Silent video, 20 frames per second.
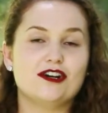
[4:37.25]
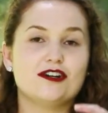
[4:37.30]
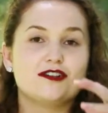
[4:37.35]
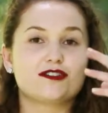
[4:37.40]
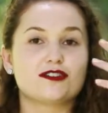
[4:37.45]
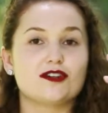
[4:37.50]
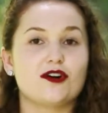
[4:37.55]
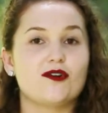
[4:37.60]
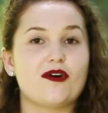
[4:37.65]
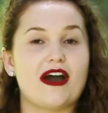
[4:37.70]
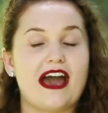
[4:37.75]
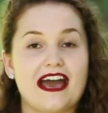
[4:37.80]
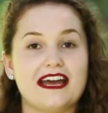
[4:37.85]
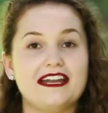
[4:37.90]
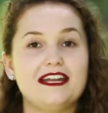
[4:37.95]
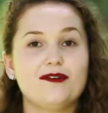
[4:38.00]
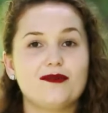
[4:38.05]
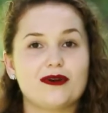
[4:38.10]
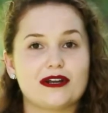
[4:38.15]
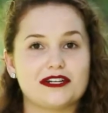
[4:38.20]
So
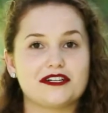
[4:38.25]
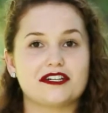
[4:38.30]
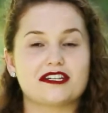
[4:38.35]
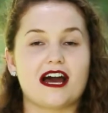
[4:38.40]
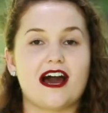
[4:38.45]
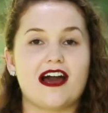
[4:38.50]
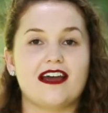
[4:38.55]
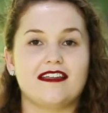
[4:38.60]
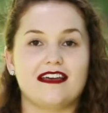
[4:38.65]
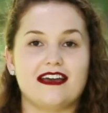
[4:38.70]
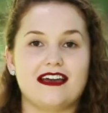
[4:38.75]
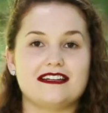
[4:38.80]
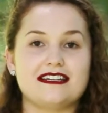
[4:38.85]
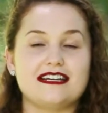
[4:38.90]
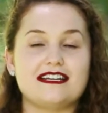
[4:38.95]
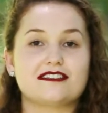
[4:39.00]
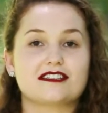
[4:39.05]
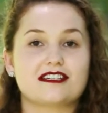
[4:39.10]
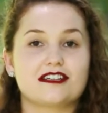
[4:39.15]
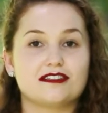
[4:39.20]
anywhere in Thailand
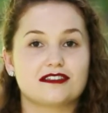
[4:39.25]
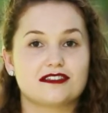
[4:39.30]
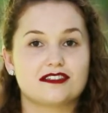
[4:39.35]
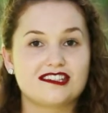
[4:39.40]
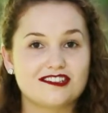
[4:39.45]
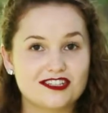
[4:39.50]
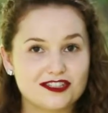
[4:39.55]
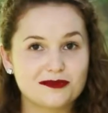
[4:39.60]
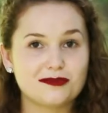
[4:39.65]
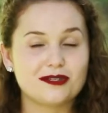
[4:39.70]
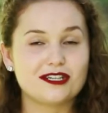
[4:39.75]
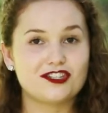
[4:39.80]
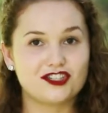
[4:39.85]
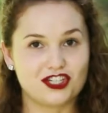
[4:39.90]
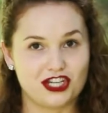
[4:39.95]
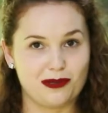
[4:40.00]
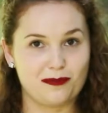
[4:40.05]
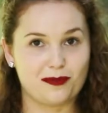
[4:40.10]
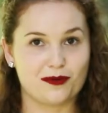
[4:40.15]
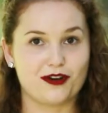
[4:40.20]
is considerably
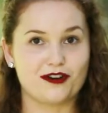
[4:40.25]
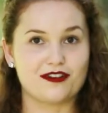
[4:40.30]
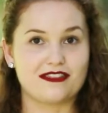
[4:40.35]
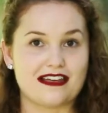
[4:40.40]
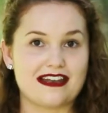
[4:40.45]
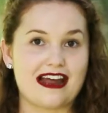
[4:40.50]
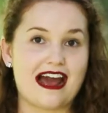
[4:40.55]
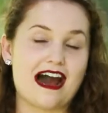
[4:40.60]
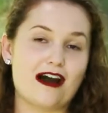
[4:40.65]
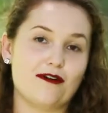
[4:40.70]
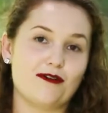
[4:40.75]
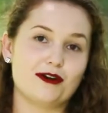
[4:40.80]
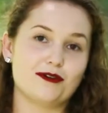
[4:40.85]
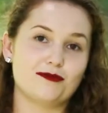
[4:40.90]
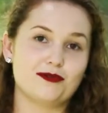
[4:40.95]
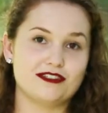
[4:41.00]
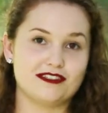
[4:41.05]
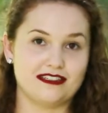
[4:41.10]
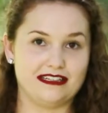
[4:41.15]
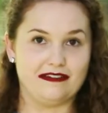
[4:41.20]
cheaper than how I
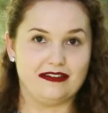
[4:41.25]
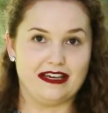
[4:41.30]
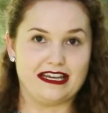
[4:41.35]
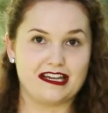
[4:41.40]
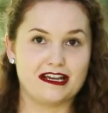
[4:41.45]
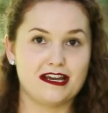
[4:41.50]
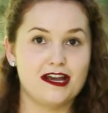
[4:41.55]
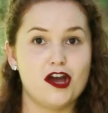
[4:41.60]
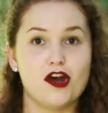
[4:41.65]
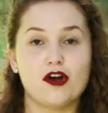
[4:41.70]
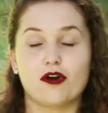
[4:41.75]
was living.